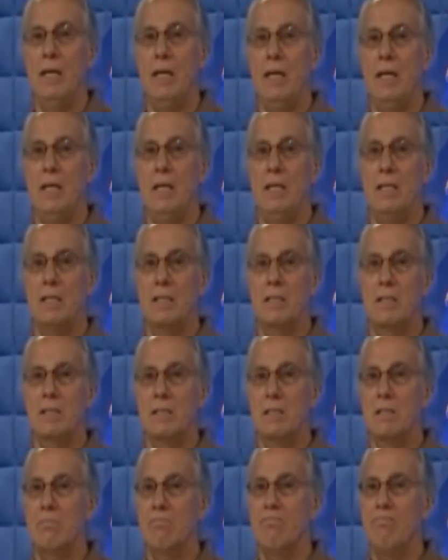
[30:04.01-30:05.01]

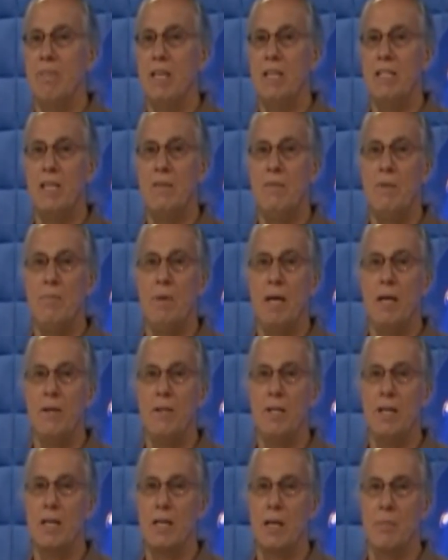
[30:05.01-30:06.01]
It's even
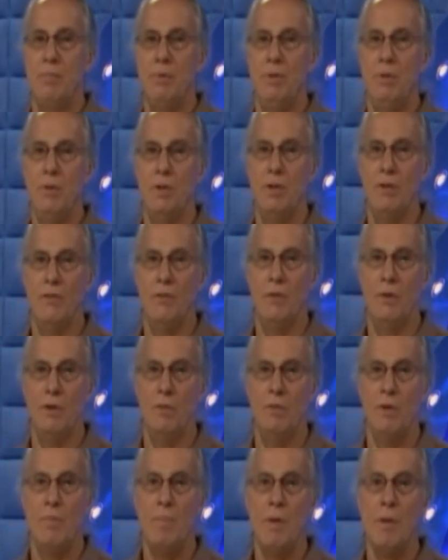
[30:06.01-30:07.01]
better than a computer, for
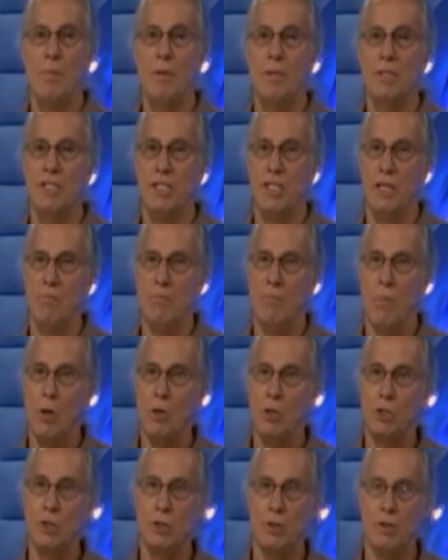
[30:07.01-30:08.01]
it remembers the
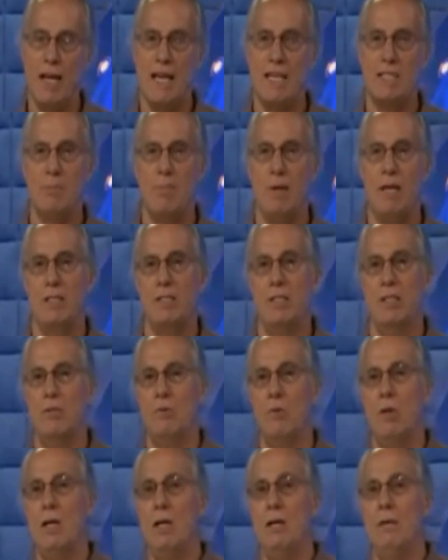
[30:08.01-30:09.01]
emotional aspects
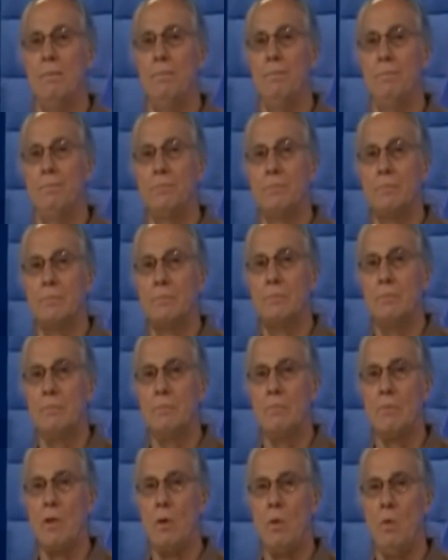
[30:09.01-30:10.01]
as well.
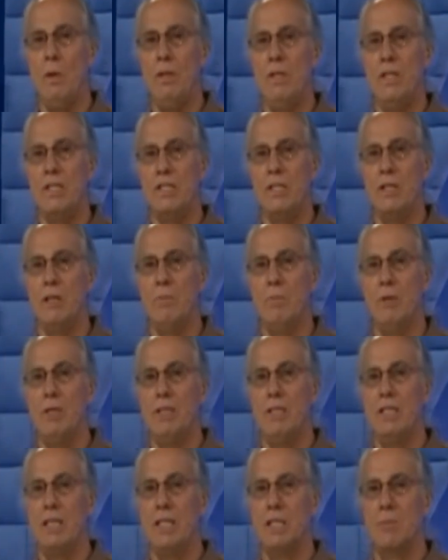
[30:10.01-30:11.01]
When this
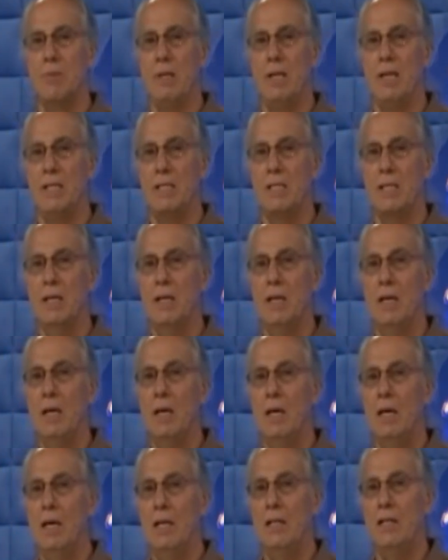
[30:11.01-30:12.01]
ceremony takes place,
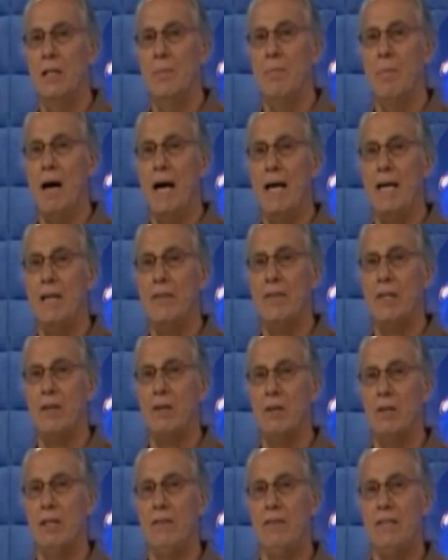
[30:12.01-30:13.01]
the Maya that
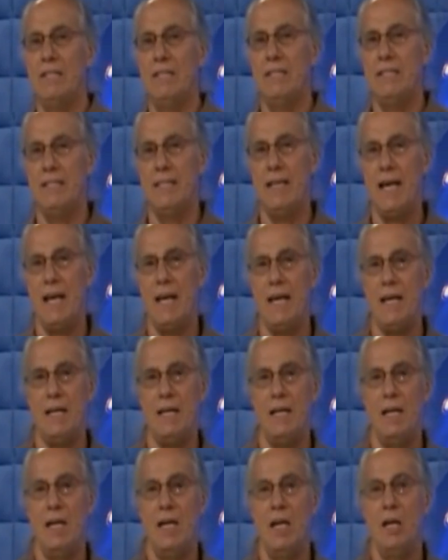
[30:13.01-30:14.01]
are living
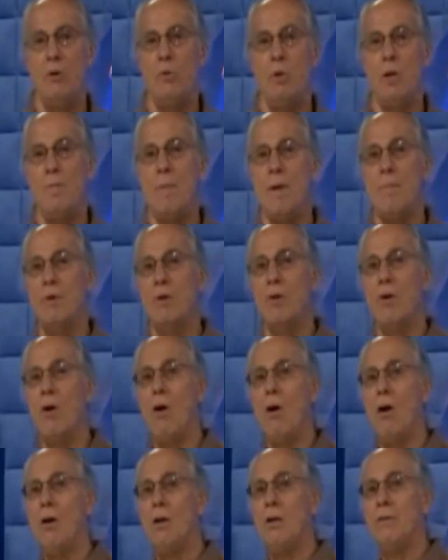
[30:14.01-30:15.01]
today remember
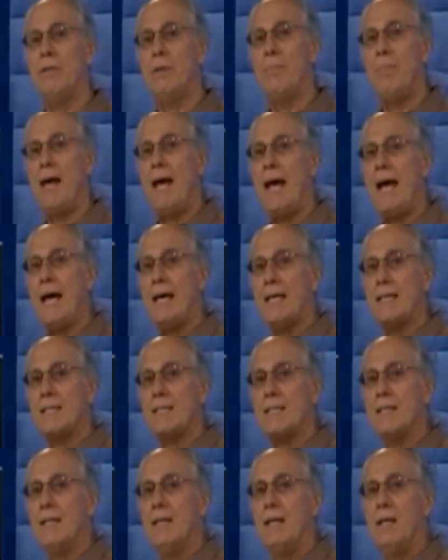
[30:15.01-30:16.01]
all of the
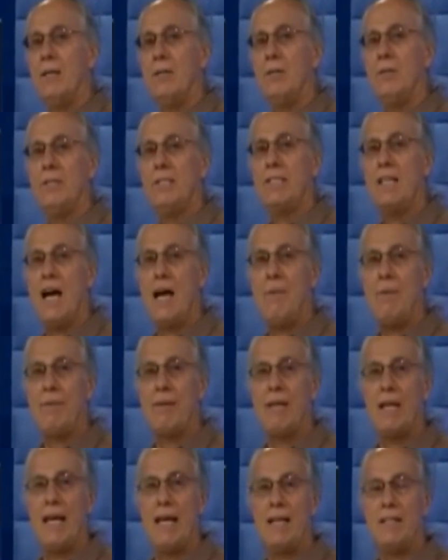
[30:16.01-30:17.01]
past to the time
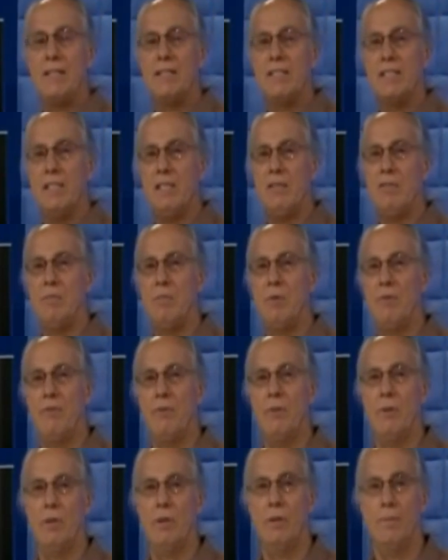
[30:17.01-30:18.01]
of Atlantis and even
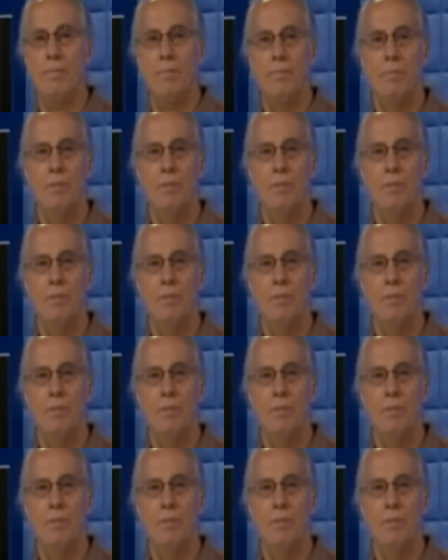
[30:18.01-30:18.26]
before.